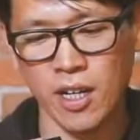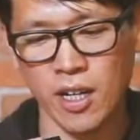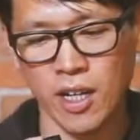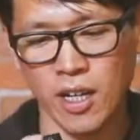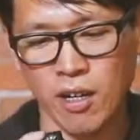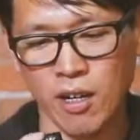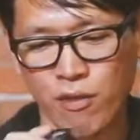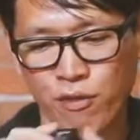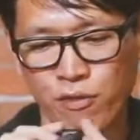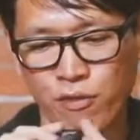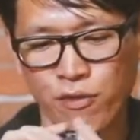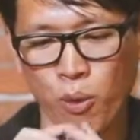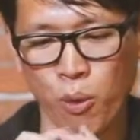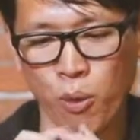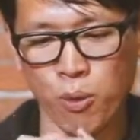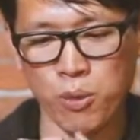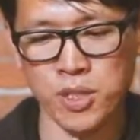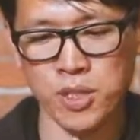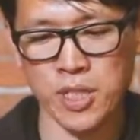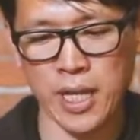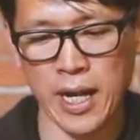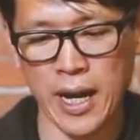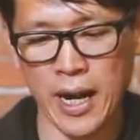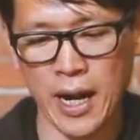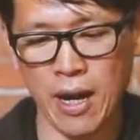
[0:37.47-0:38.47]
It
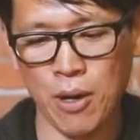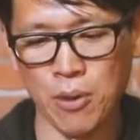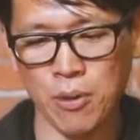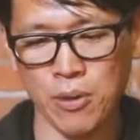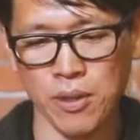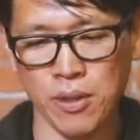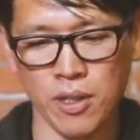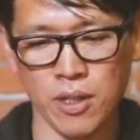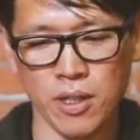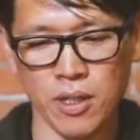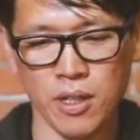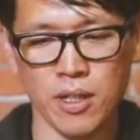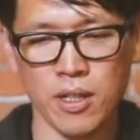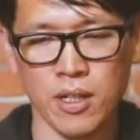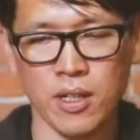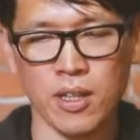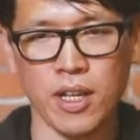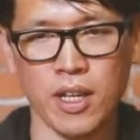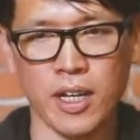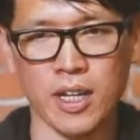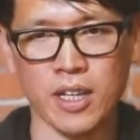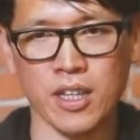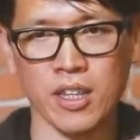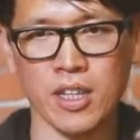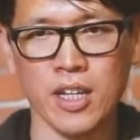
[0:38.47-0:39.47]
folds out
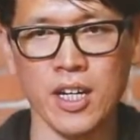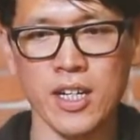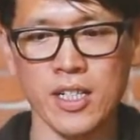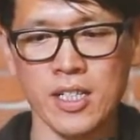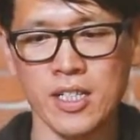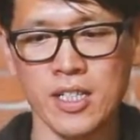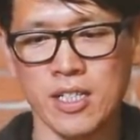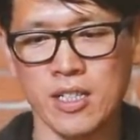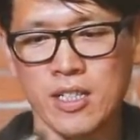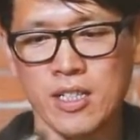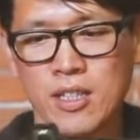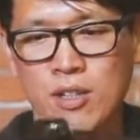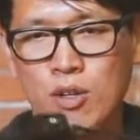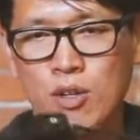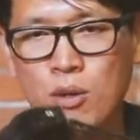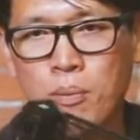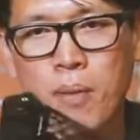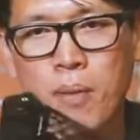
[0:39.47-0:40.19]
like this. There are